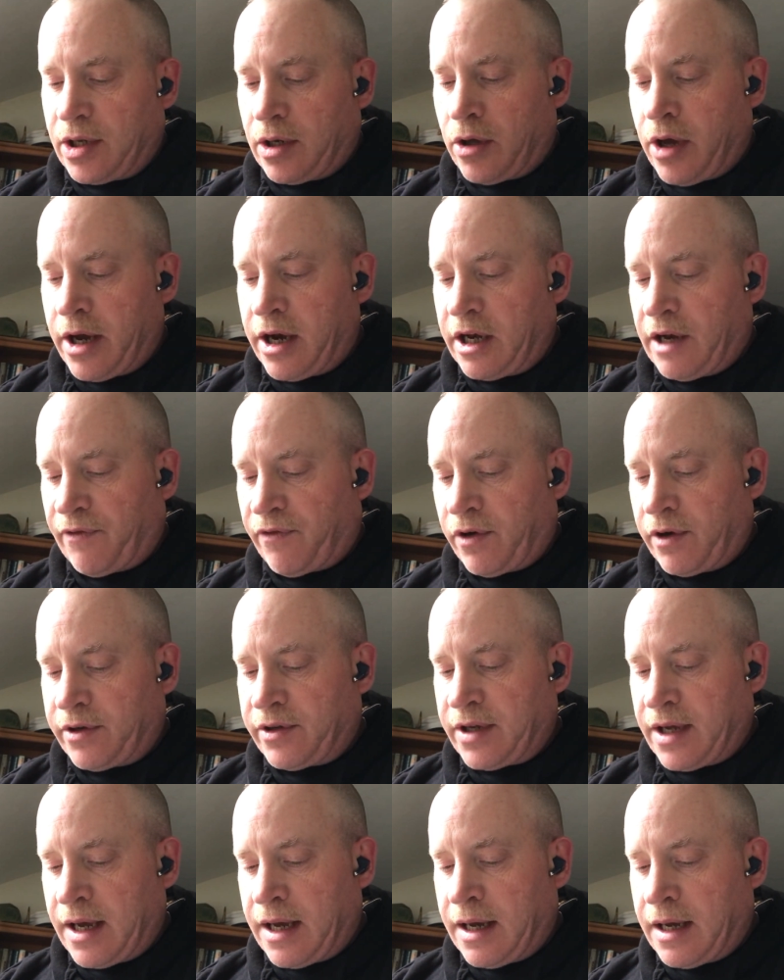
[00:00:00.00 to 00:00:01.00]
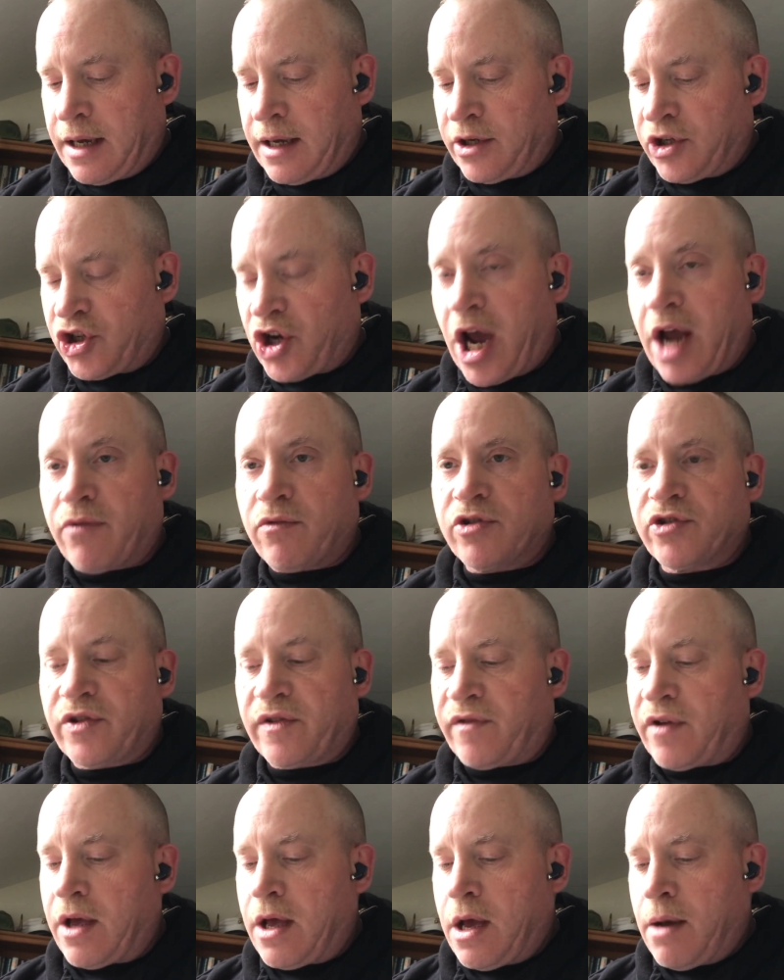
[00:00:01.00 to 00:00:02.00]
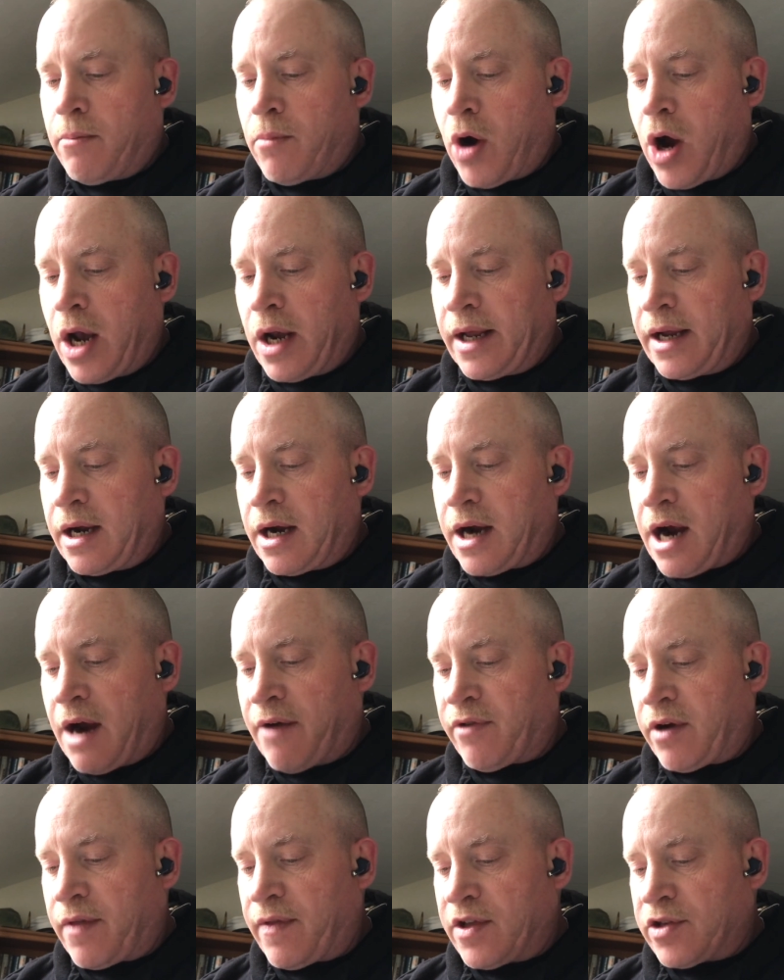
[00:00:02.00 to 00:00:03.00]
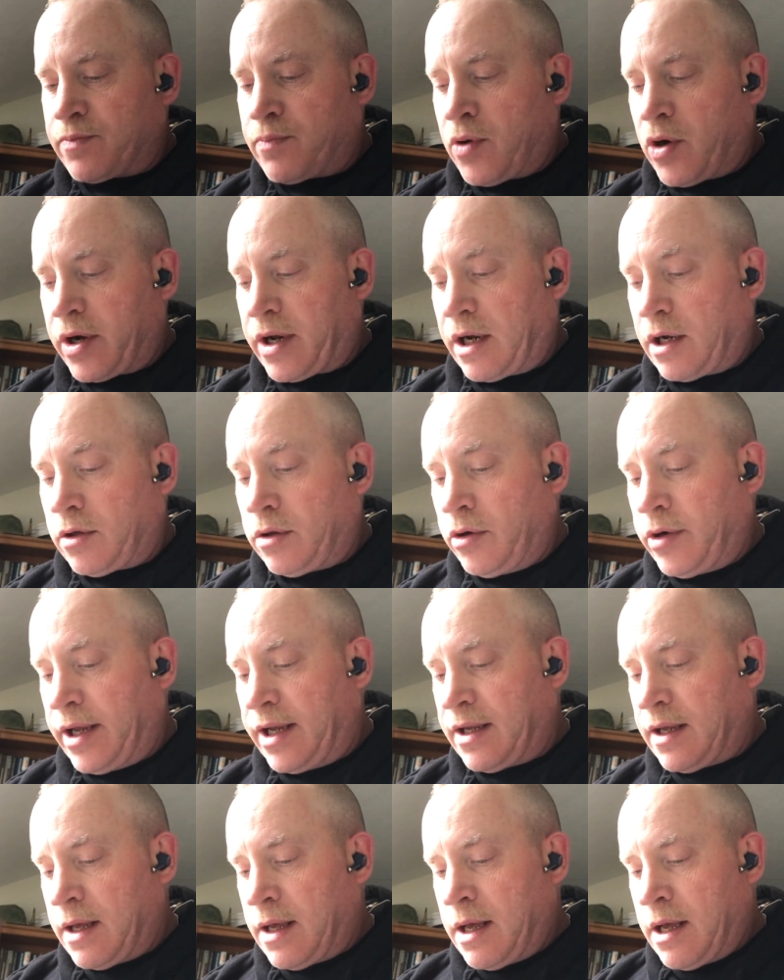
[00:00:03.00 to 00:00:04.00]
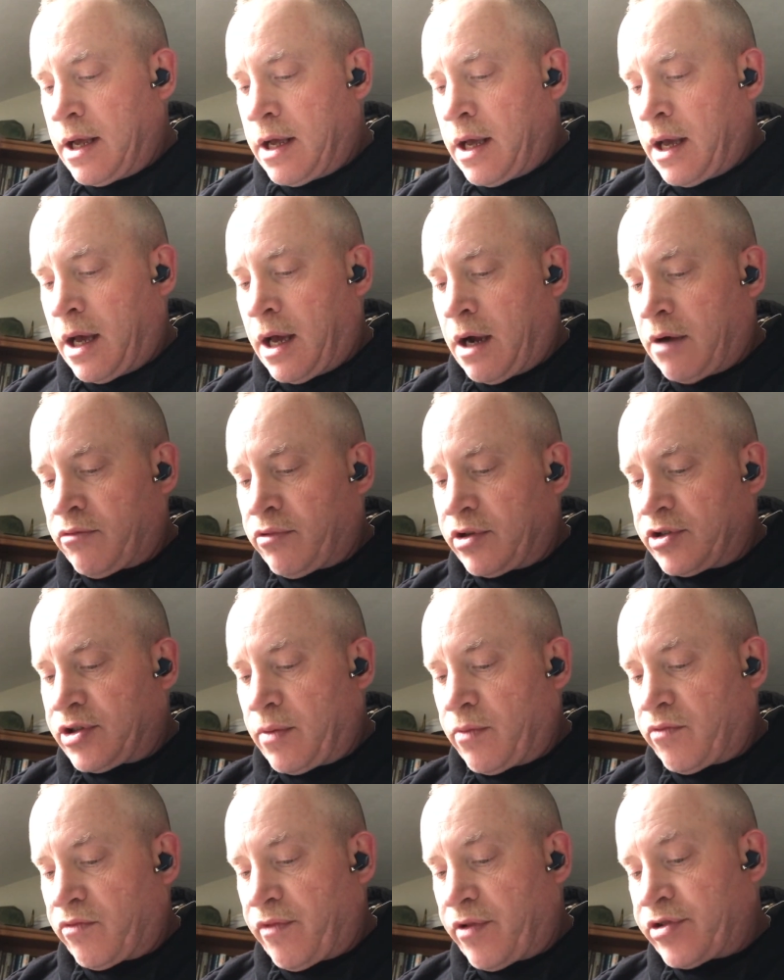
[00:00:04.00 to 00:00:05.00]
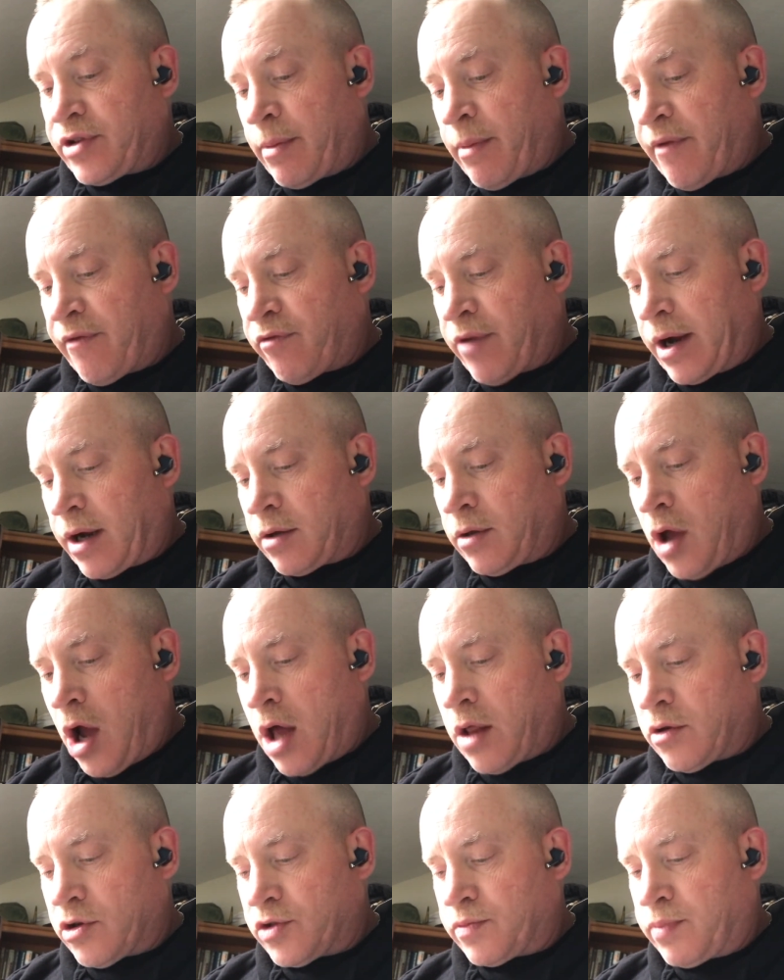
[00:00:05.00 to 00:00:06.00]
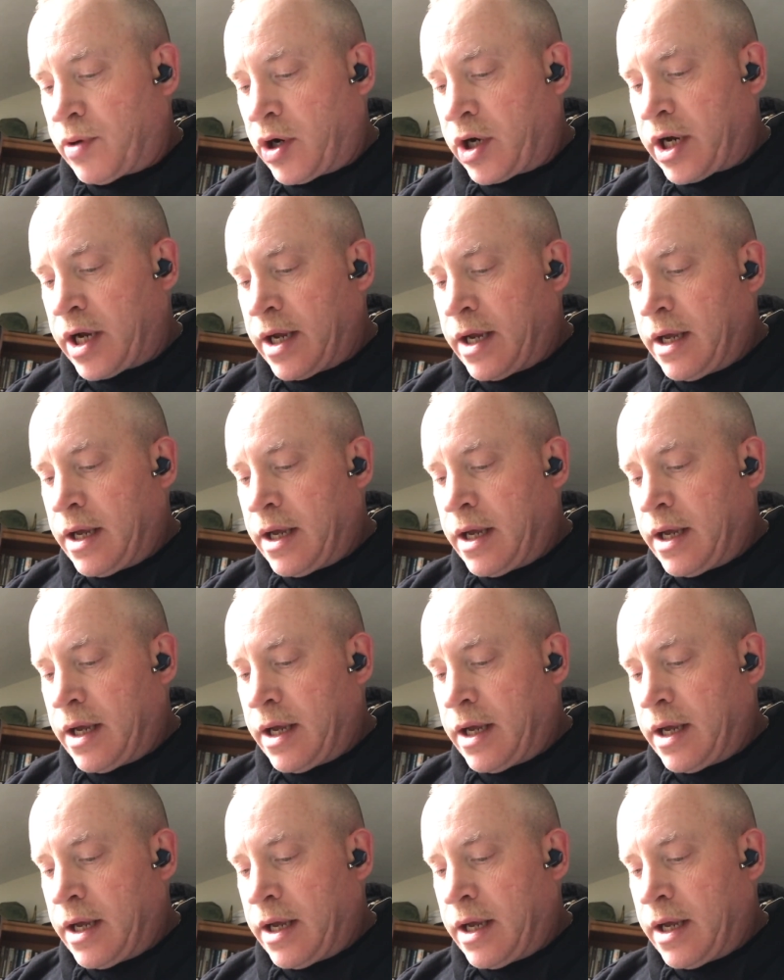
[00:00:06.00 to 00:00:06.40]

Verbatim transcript: A lot of different uh, genres of modeling are covered in this book, including uh, some, some of Rick Lawler's book